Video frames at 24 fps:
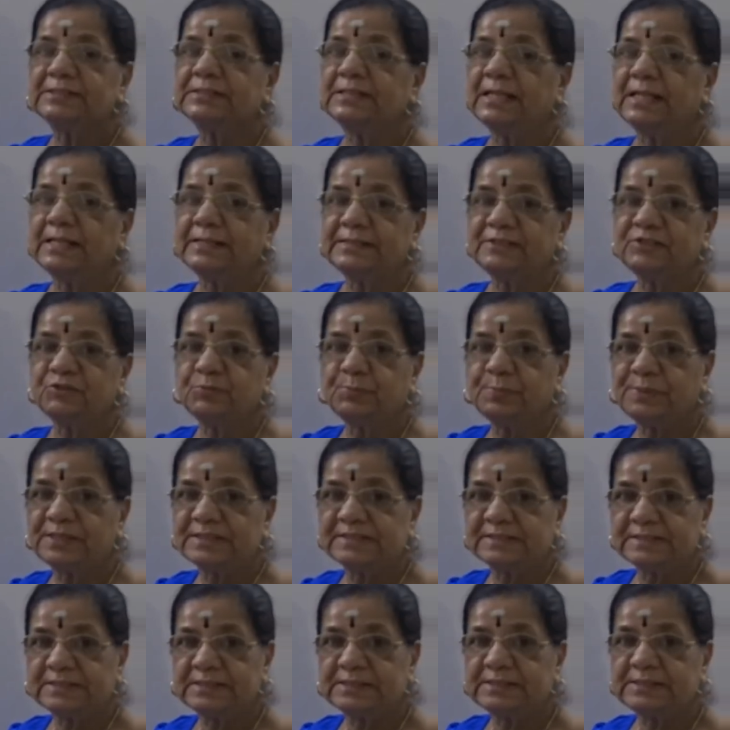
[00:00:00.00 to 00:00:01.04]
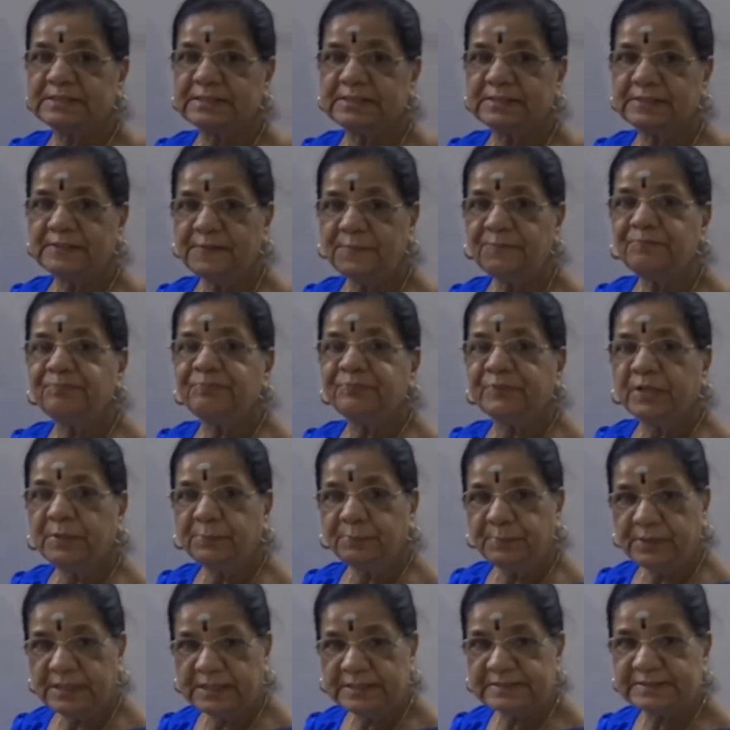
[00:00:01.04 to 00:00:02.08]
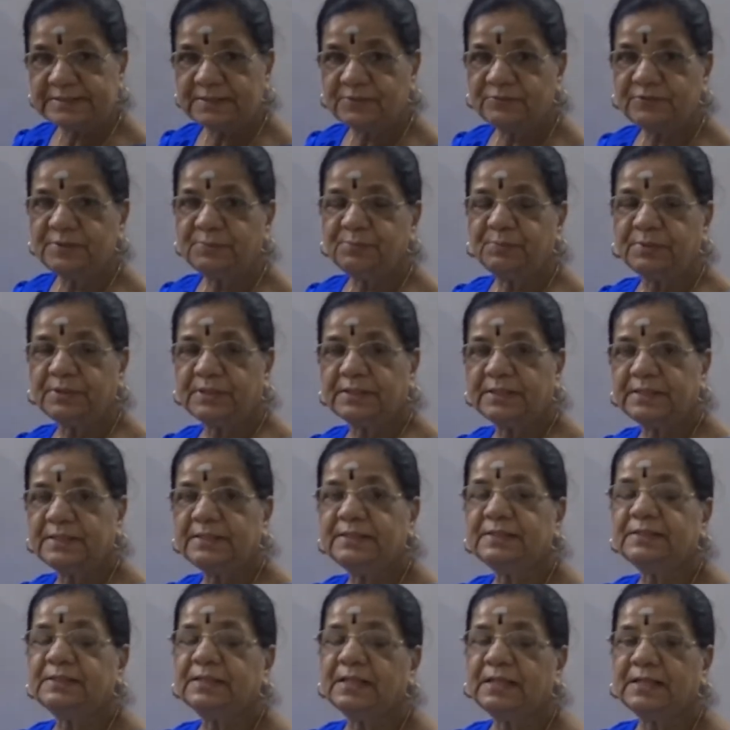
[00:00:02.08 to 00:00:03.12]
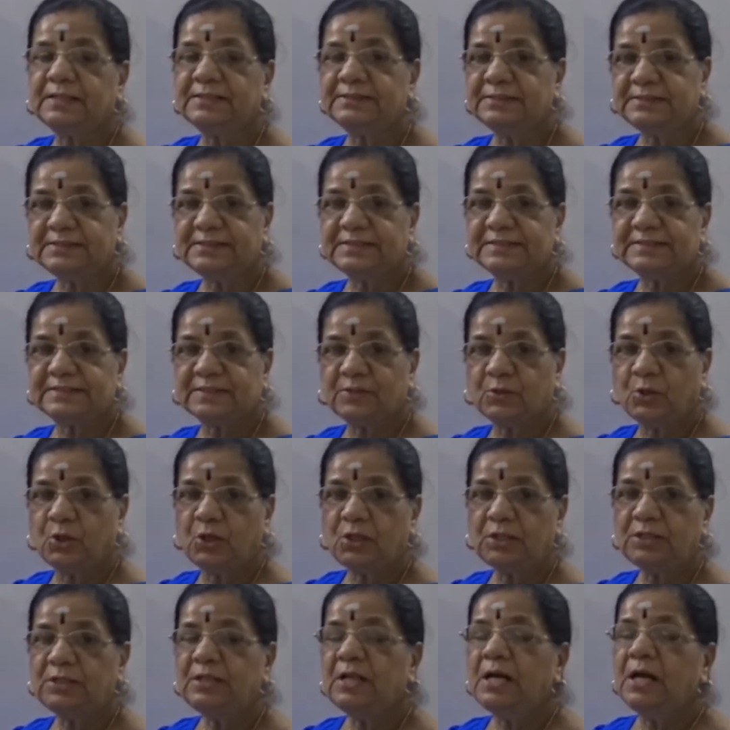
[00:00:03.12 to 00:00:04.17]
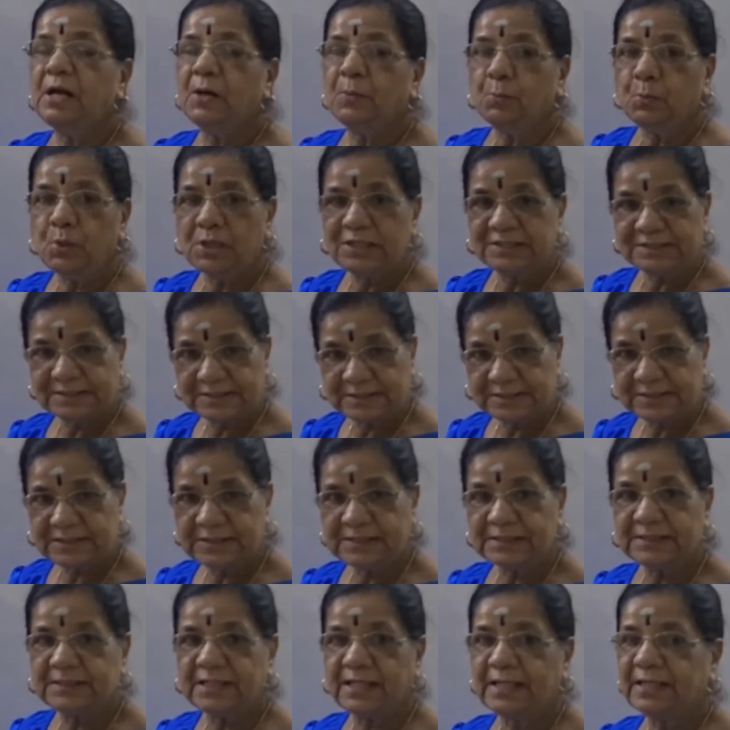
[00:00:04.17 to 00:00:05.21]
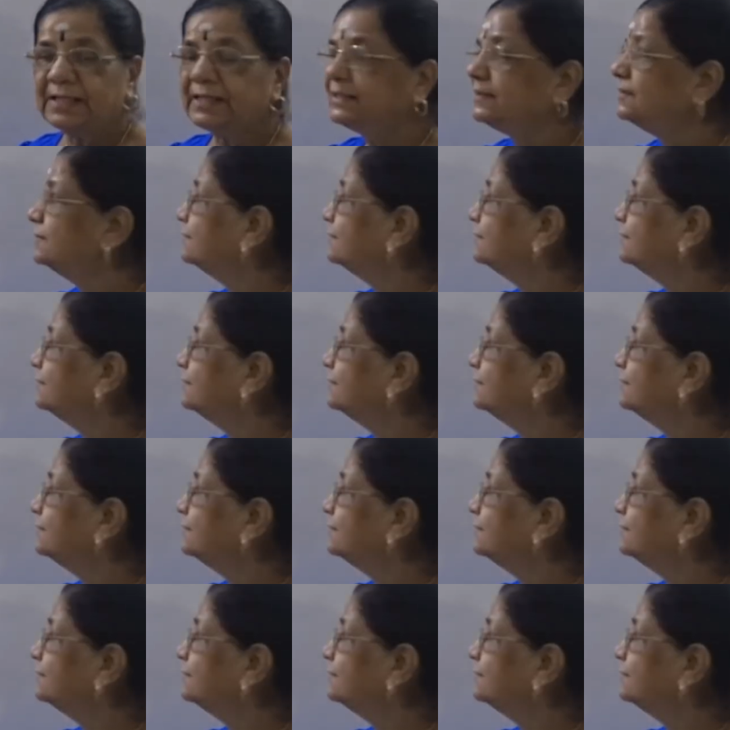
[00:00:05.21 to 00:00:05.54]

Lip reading: gland present at the base of the brain, and it is called master gland,